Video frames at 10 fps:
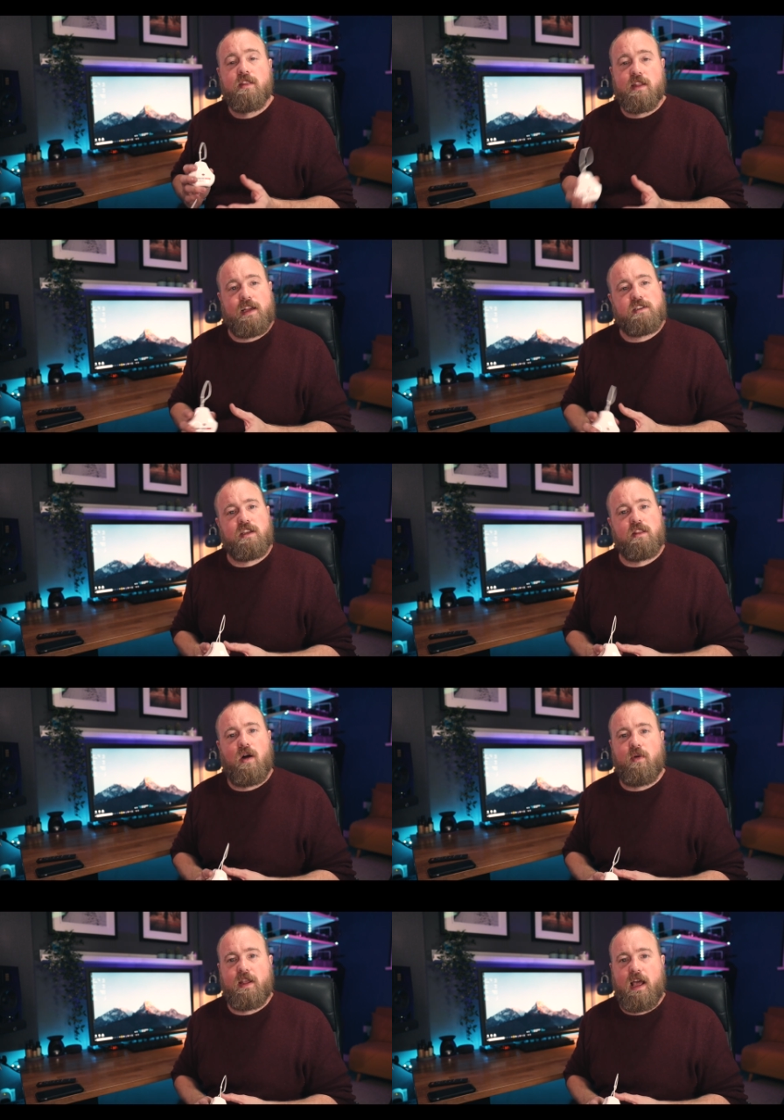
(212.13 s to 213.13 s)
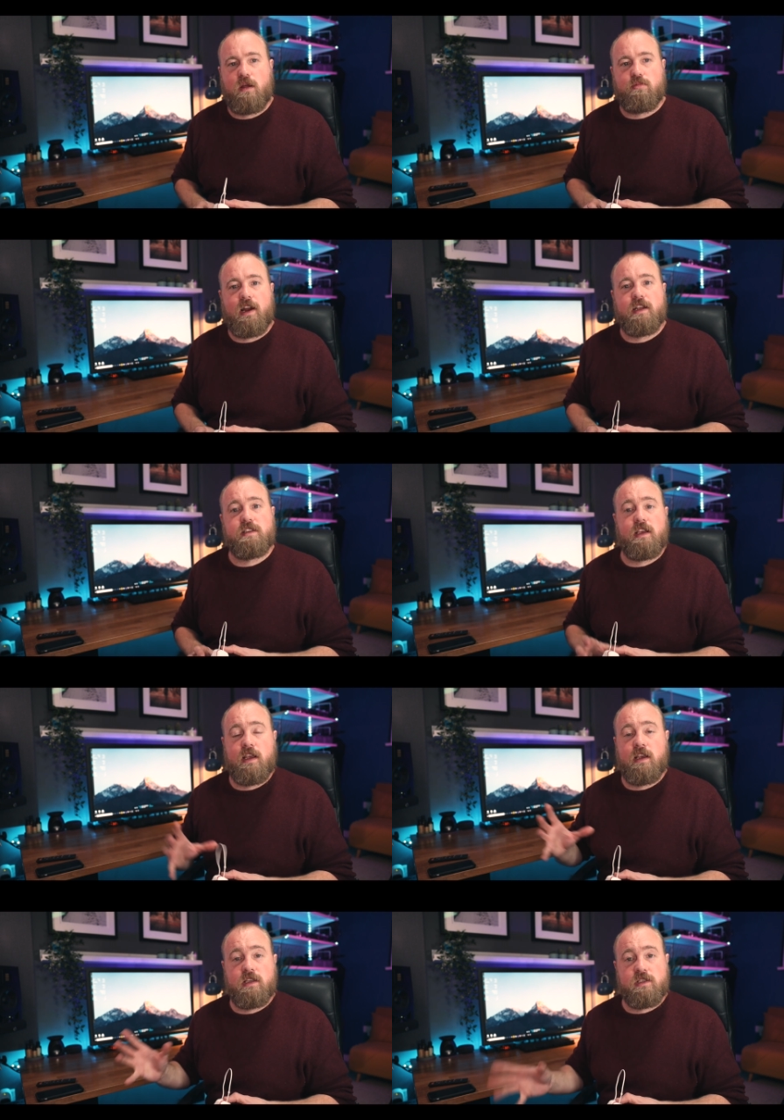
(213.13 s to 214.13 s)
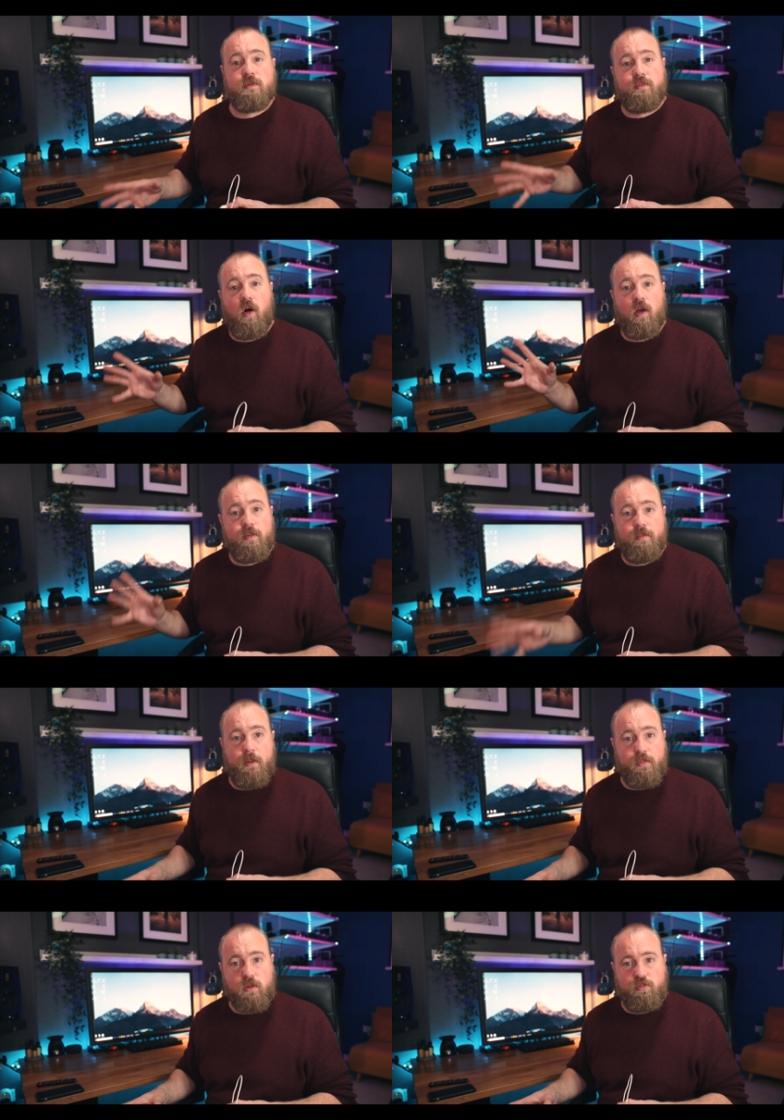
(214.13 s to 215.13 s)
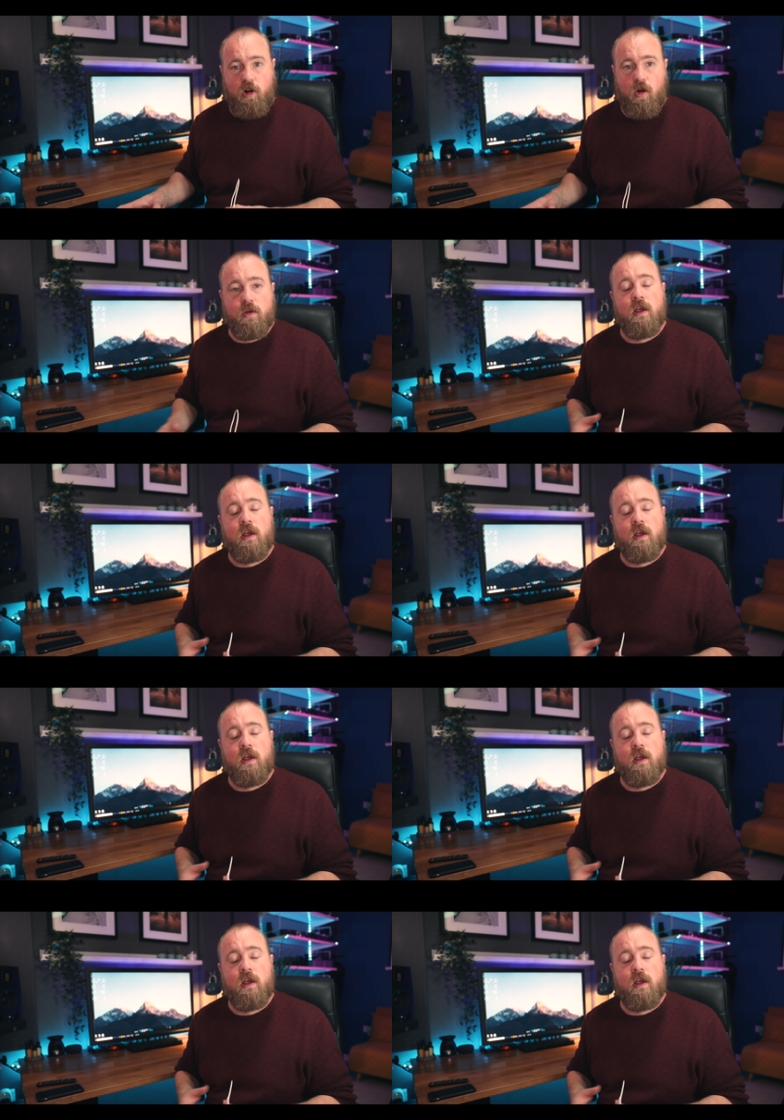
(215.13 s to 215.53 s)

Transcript: The next thing that I want to calibrate is my MacBook Pro.